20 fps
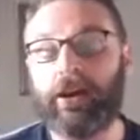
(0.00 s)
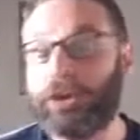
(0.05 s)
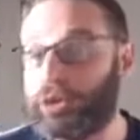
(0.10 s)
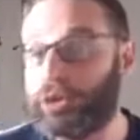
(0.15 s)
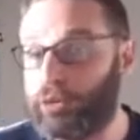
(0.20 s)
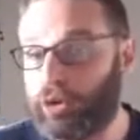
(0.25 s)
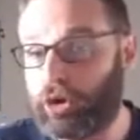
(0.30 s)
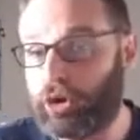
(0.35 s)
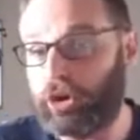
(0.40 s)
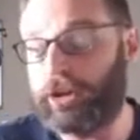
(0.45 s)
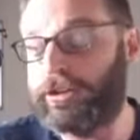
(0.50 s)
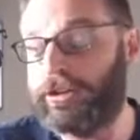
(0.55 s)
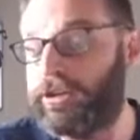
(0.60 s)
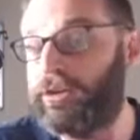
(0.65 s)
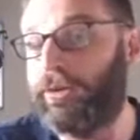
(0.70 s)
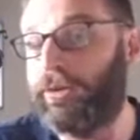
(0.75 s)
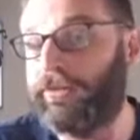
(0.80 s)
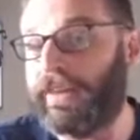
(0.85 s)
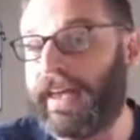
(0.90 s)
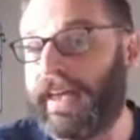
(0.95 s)
you could
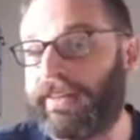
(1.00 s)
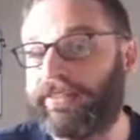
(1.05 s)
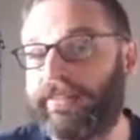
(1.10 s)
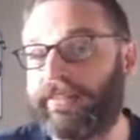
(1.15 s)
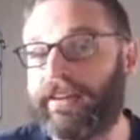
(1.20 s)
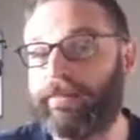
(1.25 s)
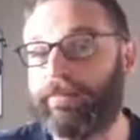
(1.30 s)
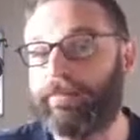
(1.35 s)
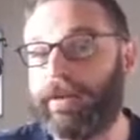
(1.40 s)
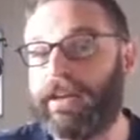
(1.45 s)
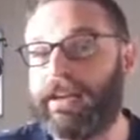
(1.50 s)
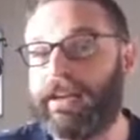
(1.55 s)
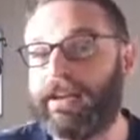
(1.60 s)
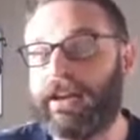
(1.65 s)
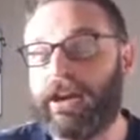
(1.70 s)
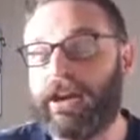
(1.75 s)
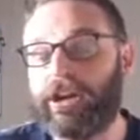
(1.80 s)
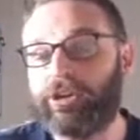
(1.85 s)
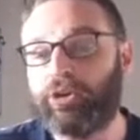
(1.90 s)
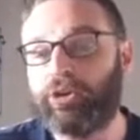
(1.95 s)
use SNMP
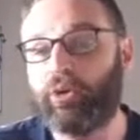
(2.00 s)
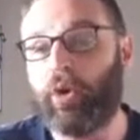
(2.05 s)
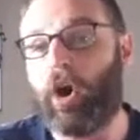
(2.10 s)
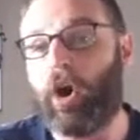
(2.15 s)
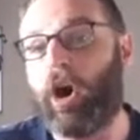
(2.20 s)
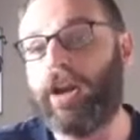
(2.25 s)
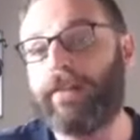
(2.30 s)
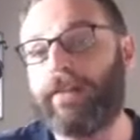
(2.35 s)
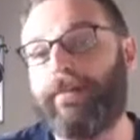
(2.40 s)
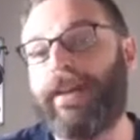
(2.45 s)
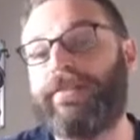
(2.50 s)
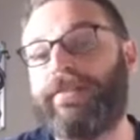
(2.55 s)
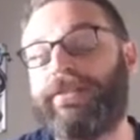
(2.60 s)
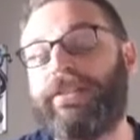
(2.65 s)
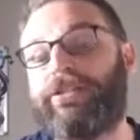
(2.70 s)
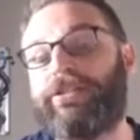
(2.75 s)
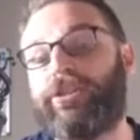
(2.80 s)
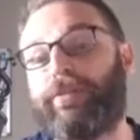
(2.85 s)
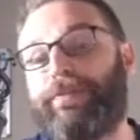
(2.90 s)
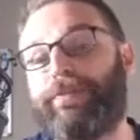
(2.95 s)
to automate
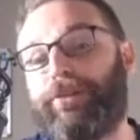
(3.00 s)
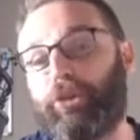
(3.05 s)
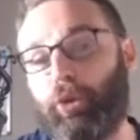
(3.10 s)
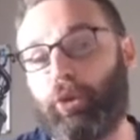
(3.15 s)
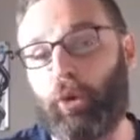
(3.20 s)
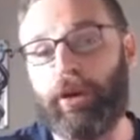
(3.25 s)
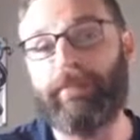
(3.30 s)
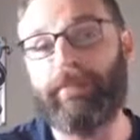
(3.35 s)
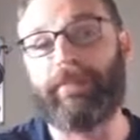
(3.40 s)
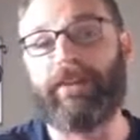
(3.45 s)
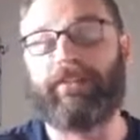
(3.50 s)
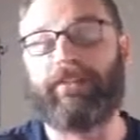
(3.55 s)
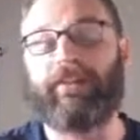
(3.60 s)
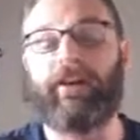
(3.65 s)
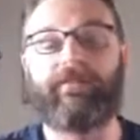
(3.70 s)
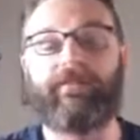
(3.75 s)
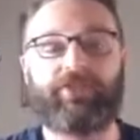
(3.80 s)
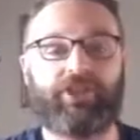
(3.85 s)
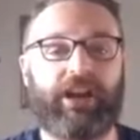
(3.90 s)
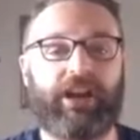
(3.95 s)
the deployment
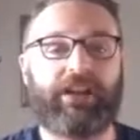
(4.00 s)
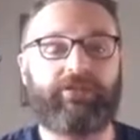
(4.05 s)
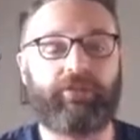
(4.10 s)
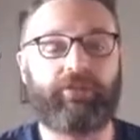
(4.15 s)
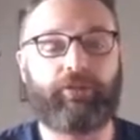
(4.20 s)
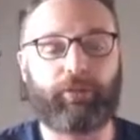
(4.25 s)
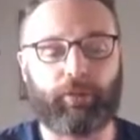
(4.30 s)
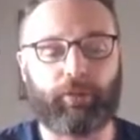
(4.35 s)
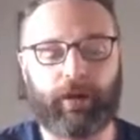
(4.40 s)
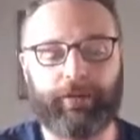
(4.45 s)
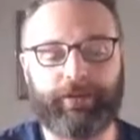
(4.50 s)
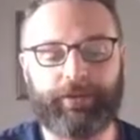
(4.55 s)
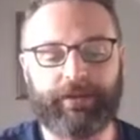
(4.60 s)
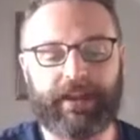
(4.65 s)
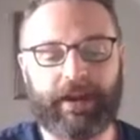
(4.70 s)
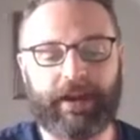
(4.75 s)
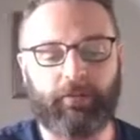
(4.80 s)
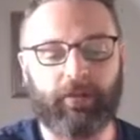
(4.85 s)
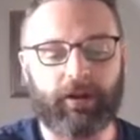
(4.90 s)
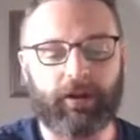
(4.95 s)
of changes throughout the
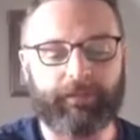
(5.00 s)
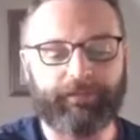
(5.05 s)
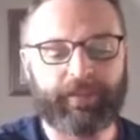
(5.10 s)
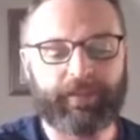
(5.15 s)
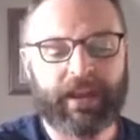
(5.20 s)
network.